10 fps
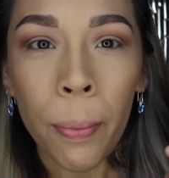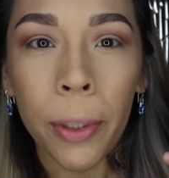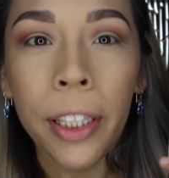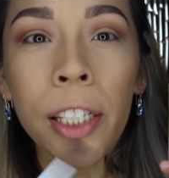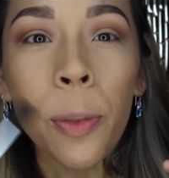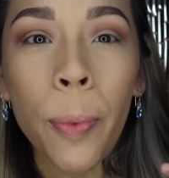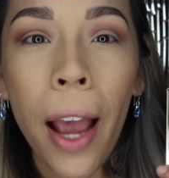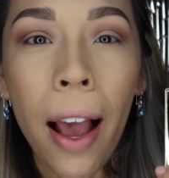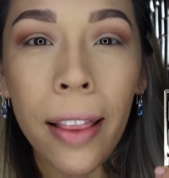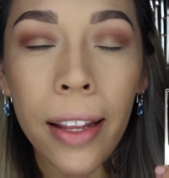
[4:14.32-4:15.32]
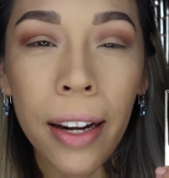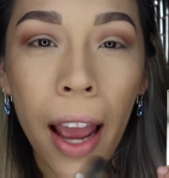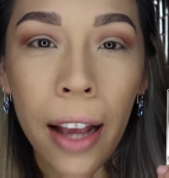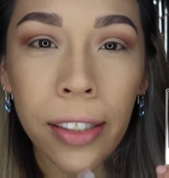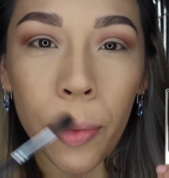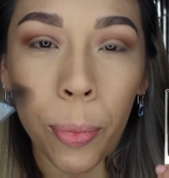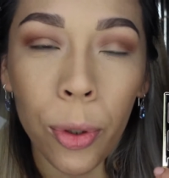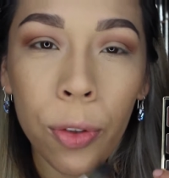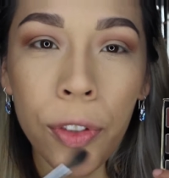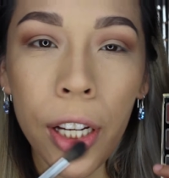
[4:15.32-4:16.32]
but this palette has
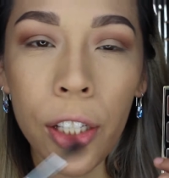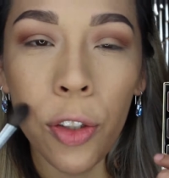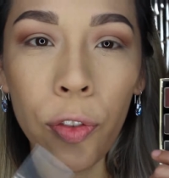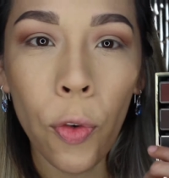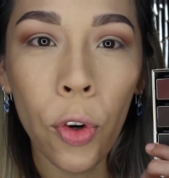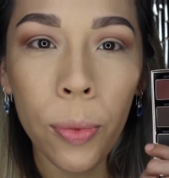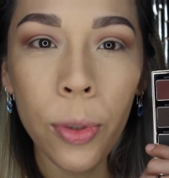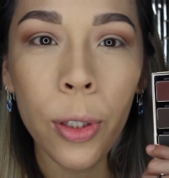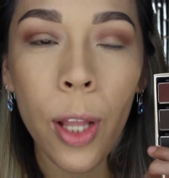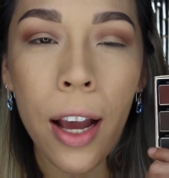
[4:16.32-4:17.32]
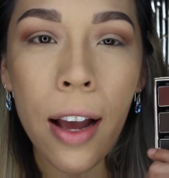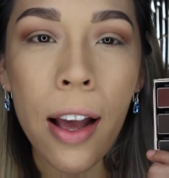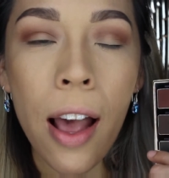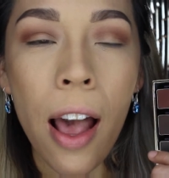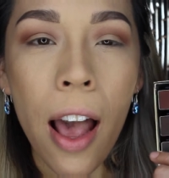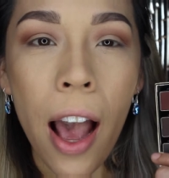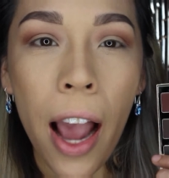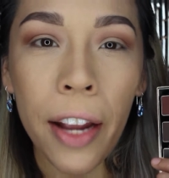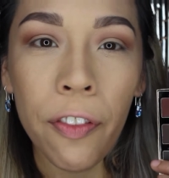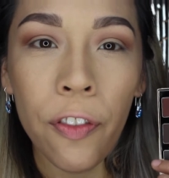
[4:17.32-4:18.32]
improved its formula.
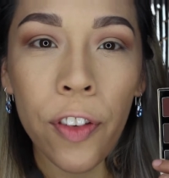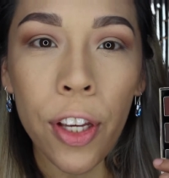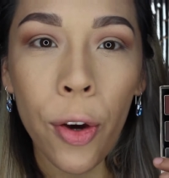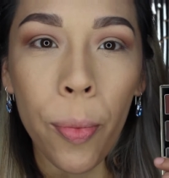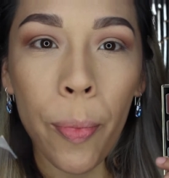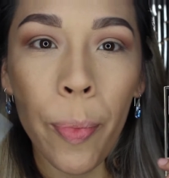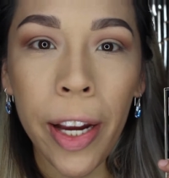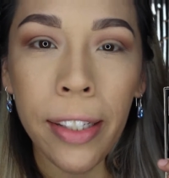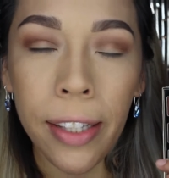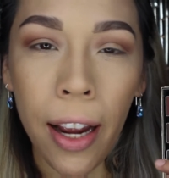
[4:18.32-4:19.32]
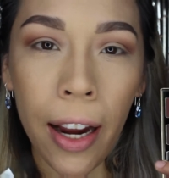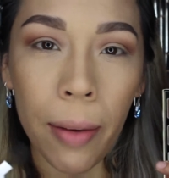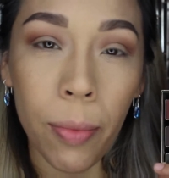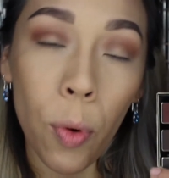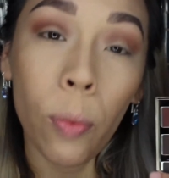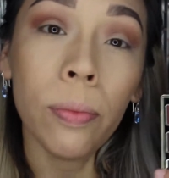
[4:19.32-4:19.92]
I feel big time.